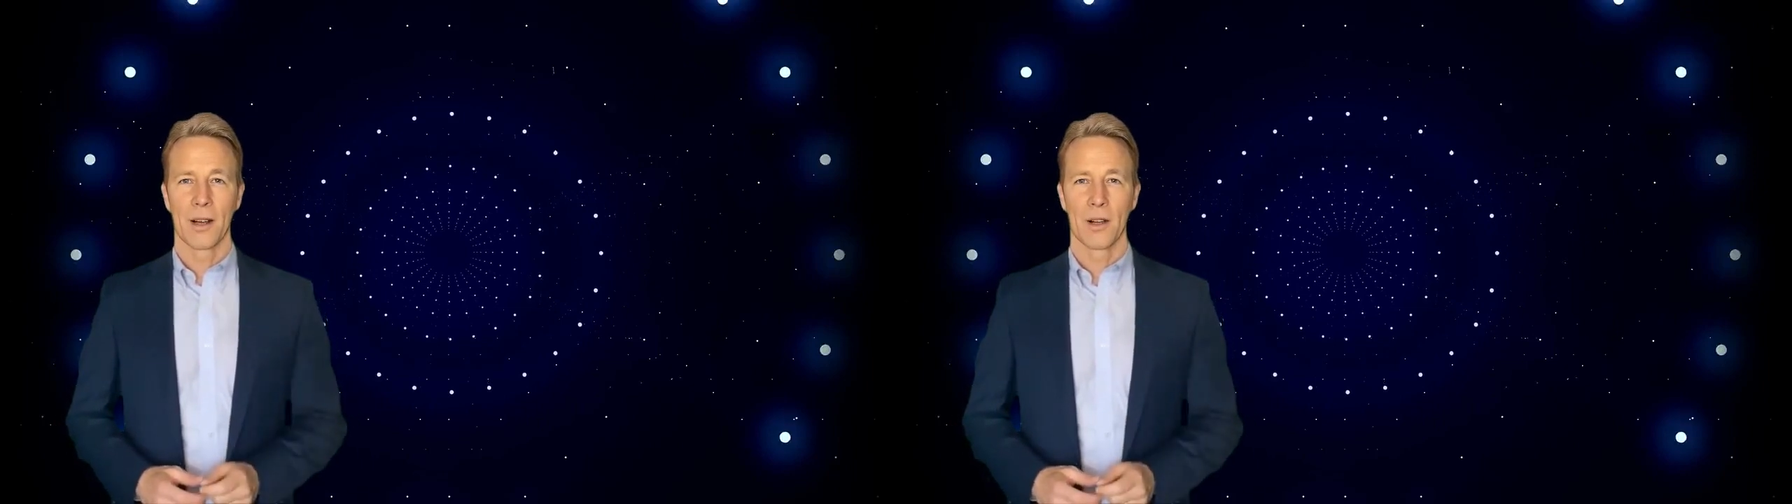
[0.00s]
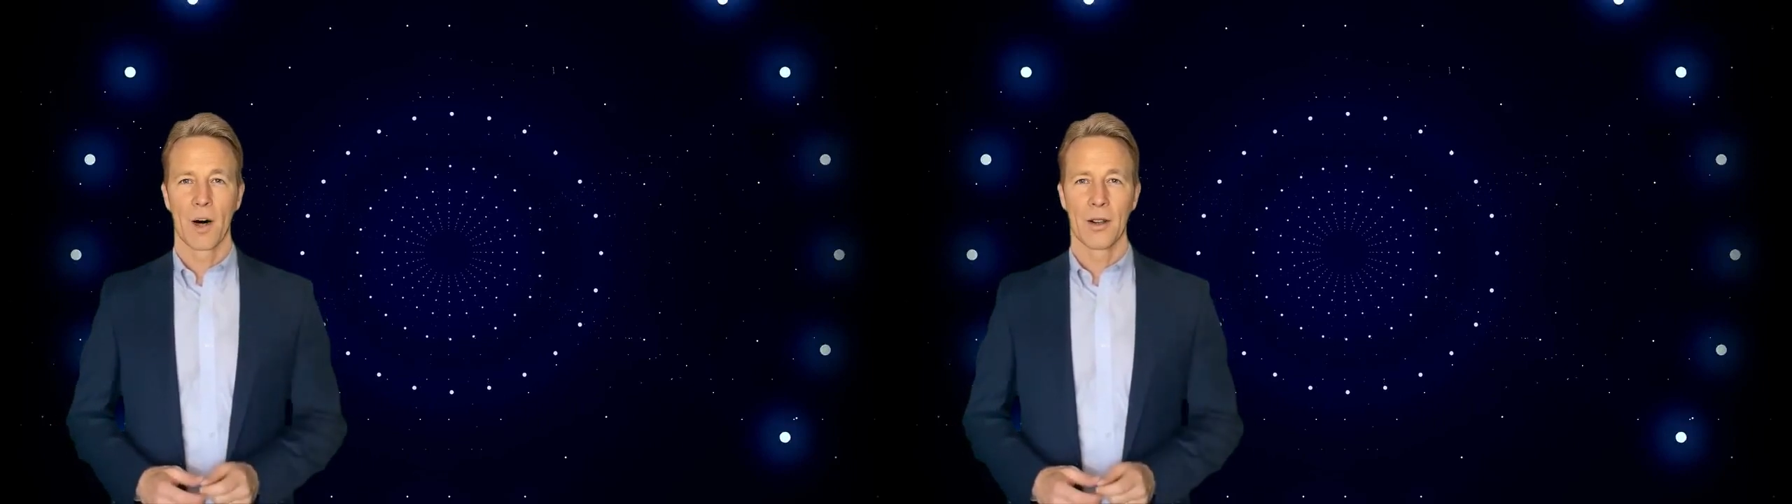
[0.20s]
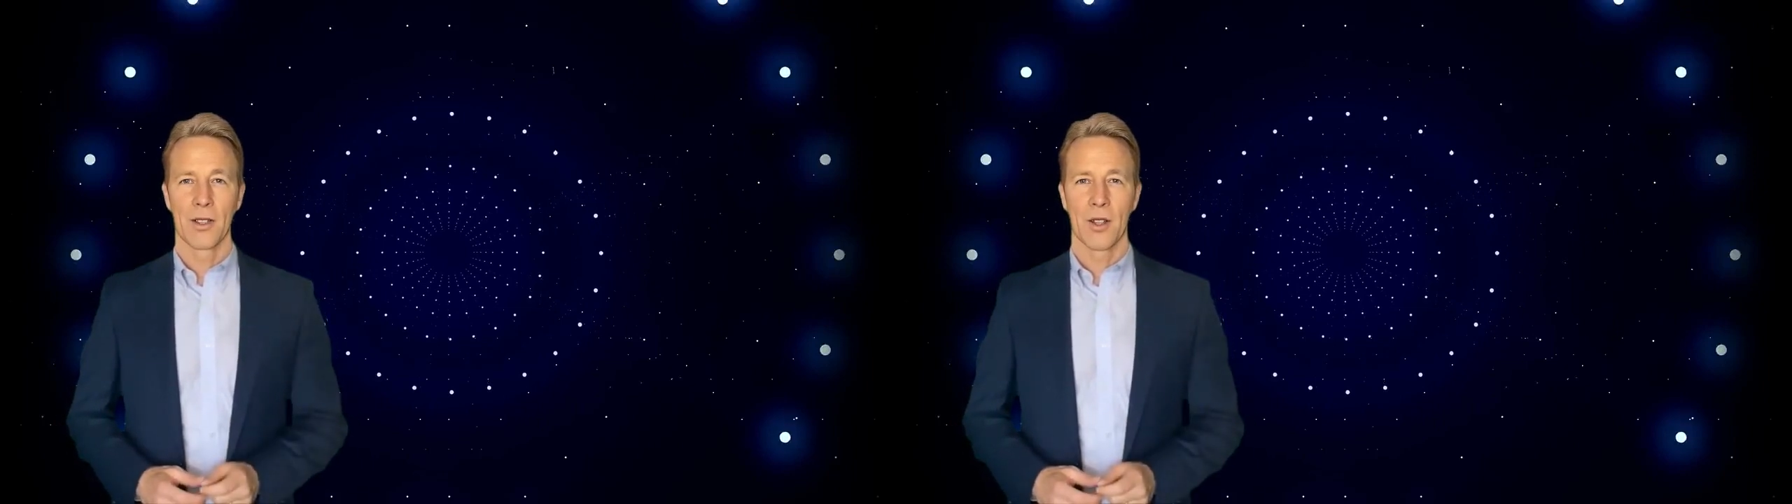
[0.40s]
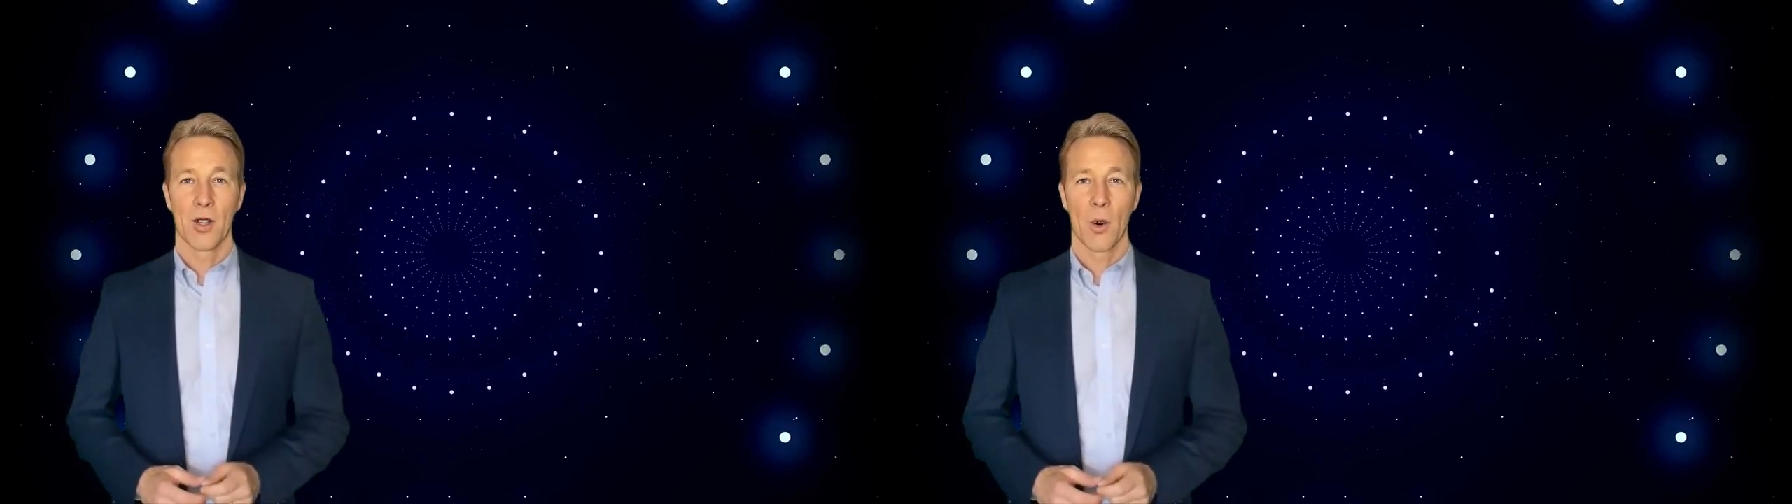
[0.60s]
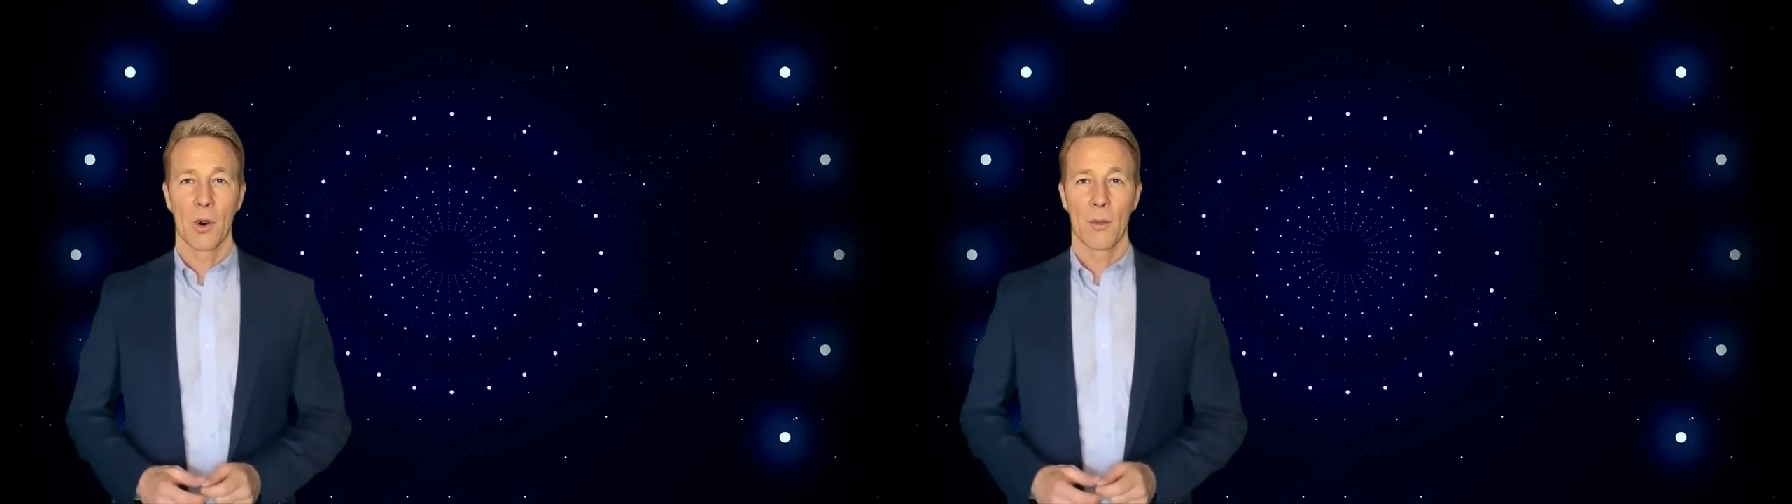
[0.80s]
can cause the
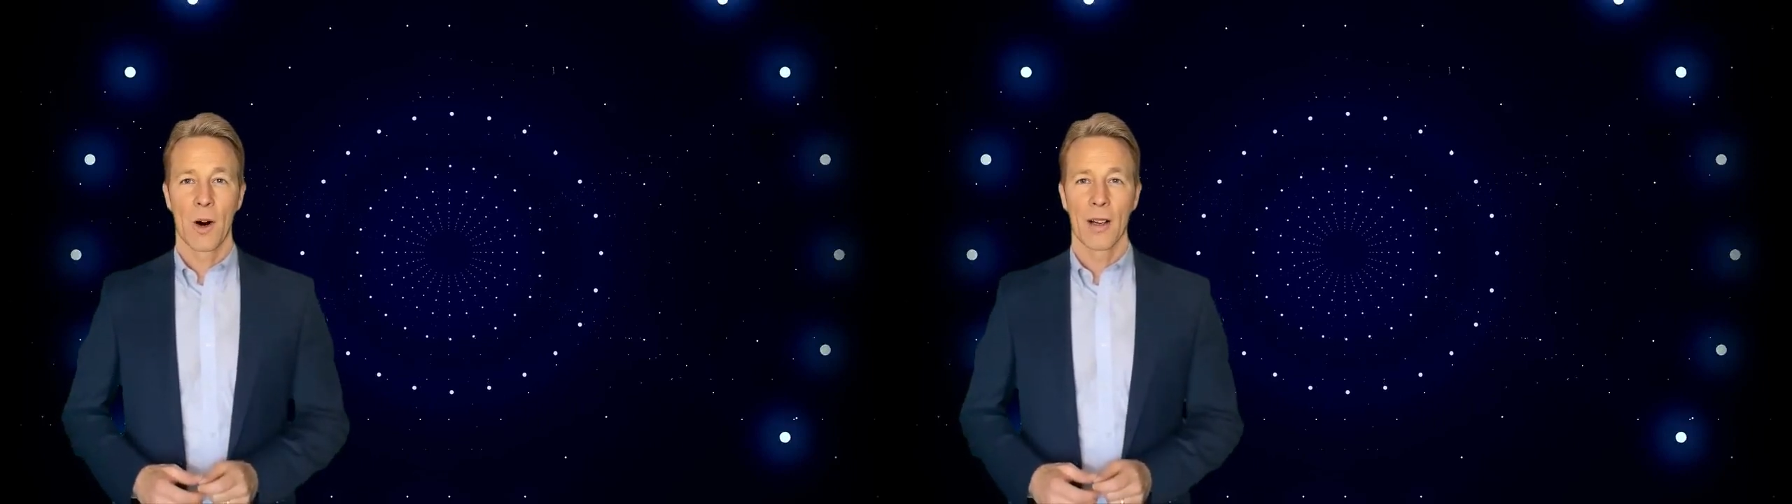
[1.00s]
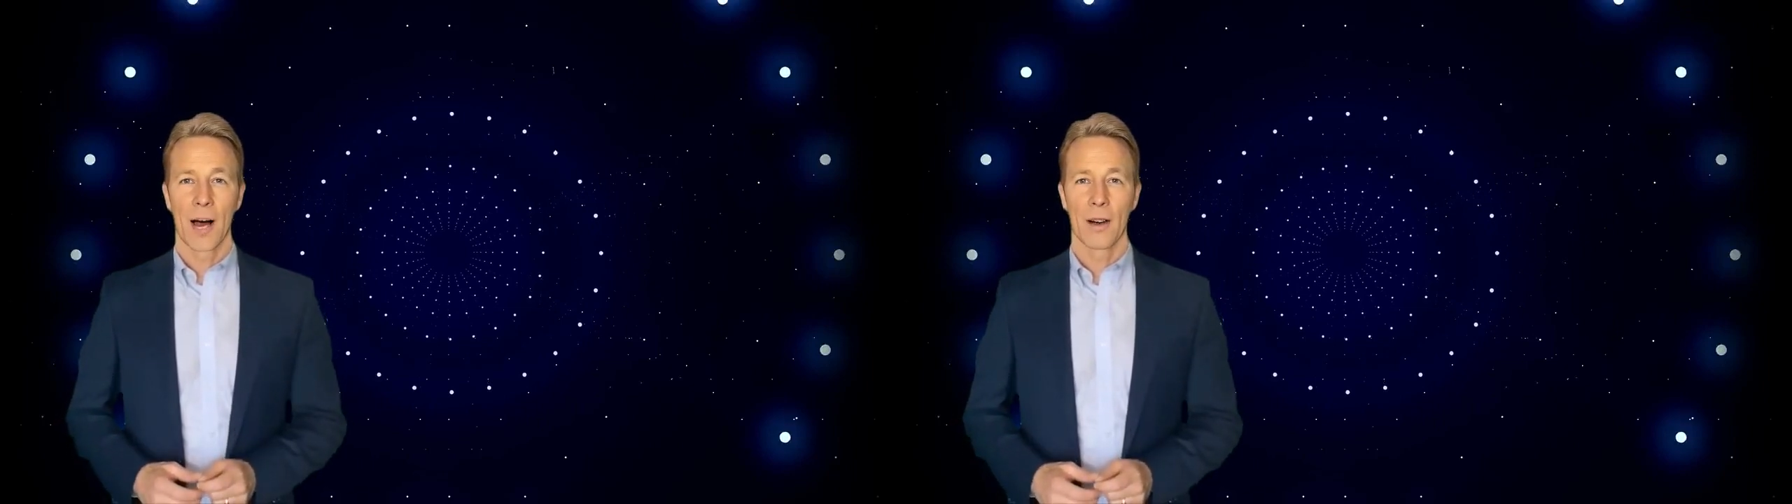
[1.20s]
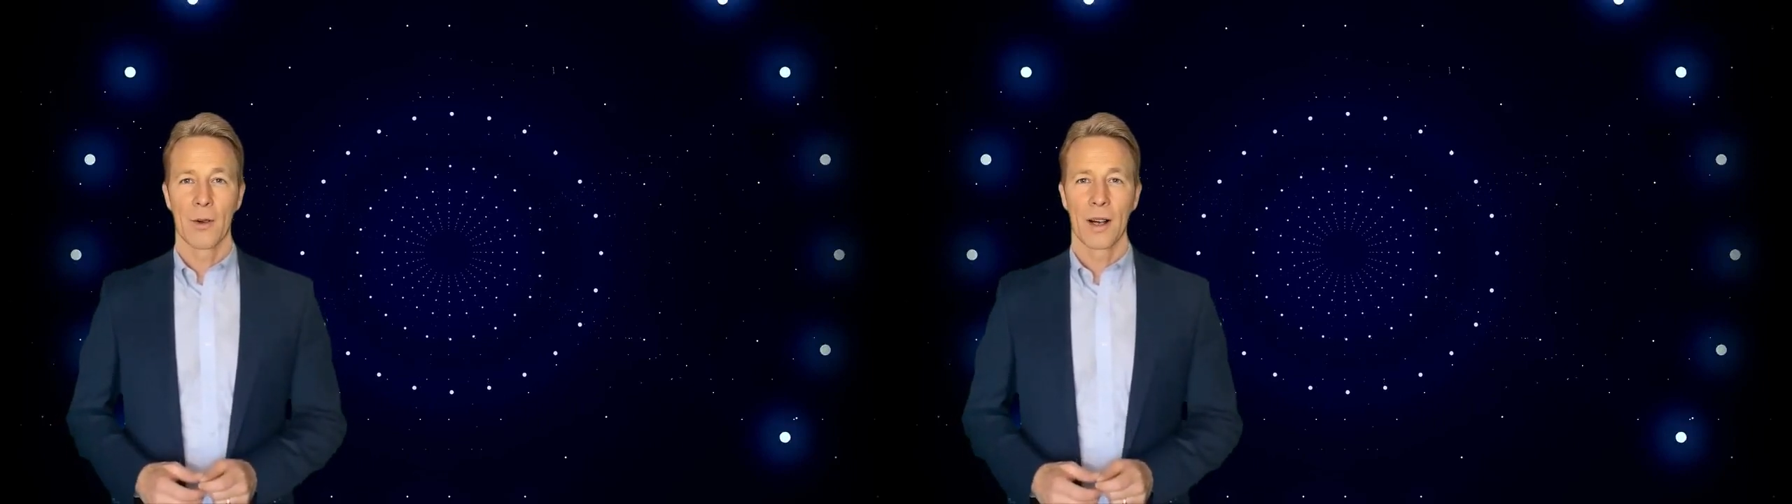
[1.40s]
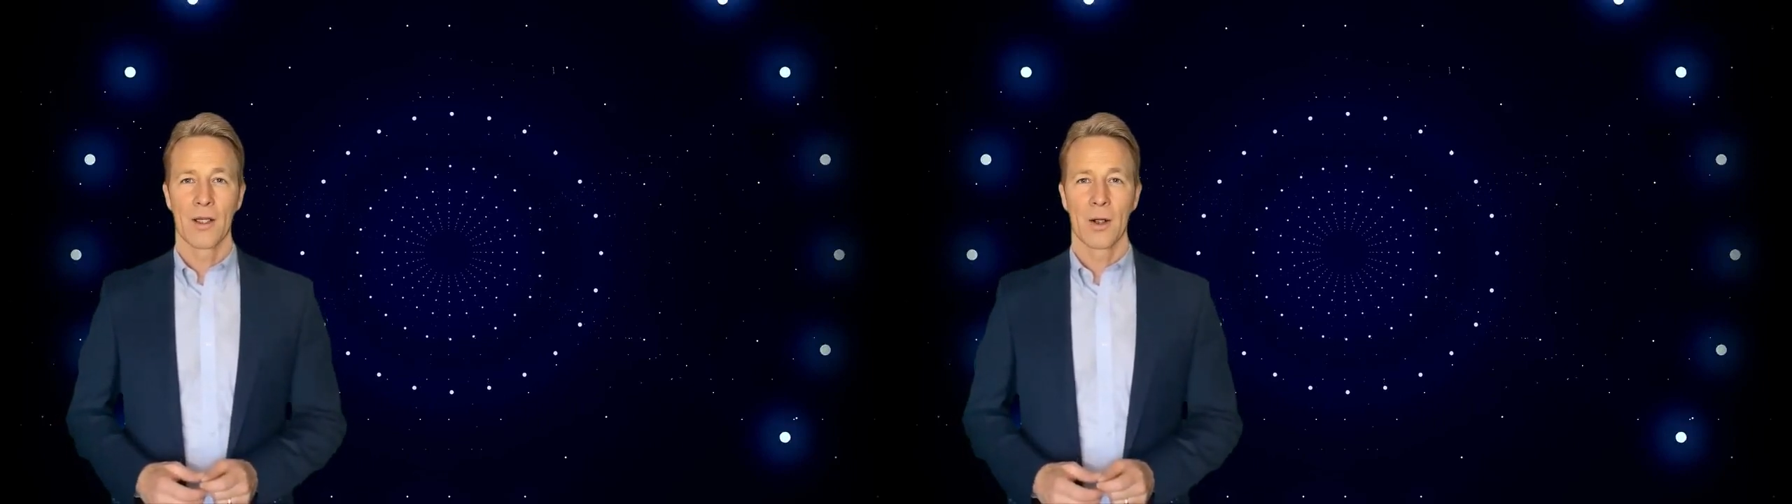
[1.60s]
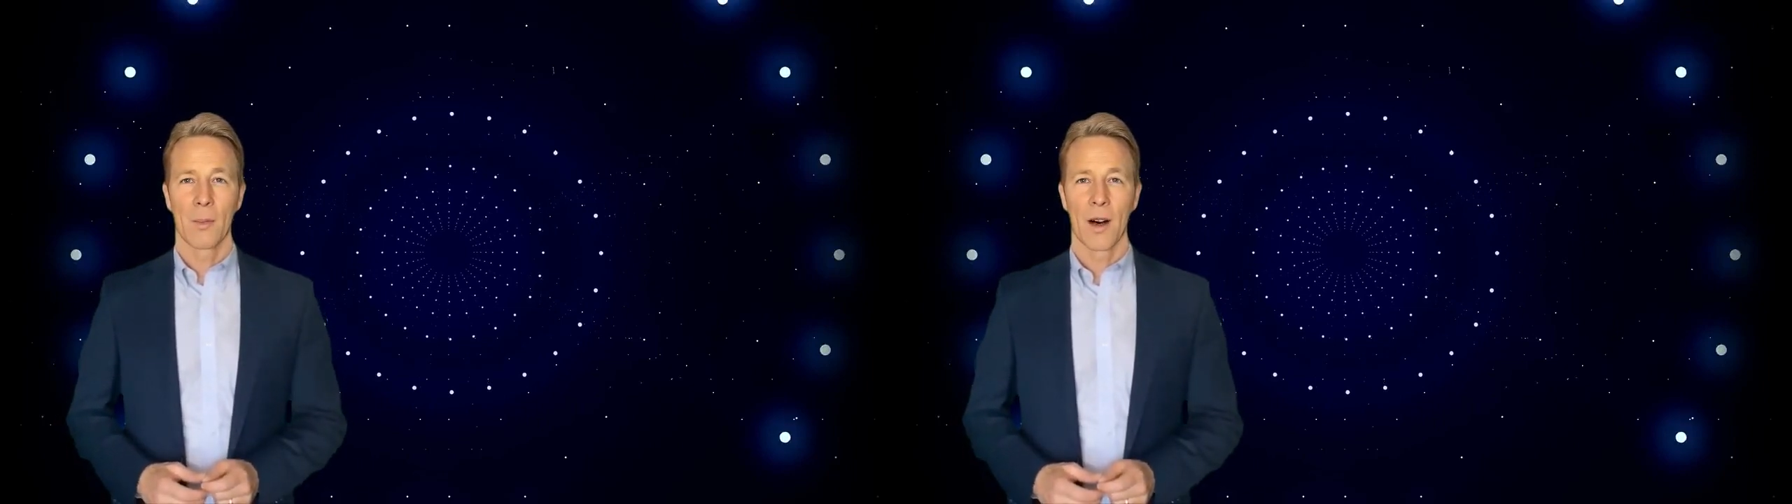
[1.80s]
short-run
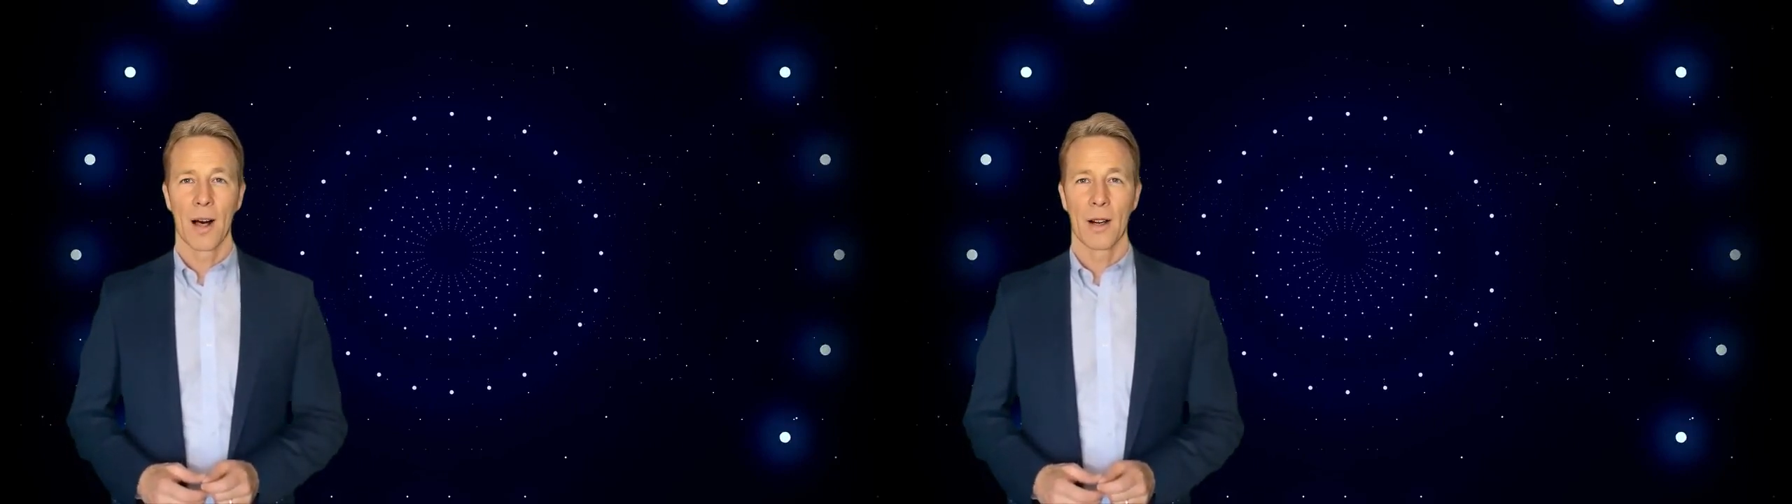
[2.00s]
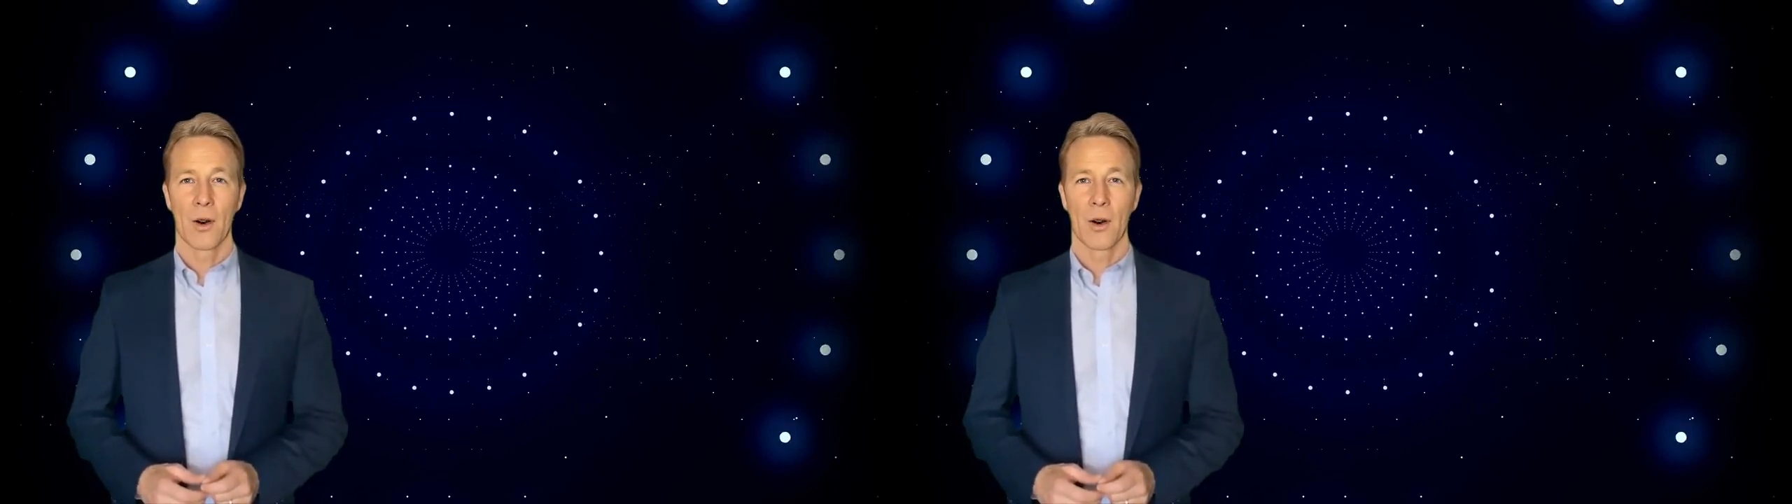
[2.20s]
aggregate supply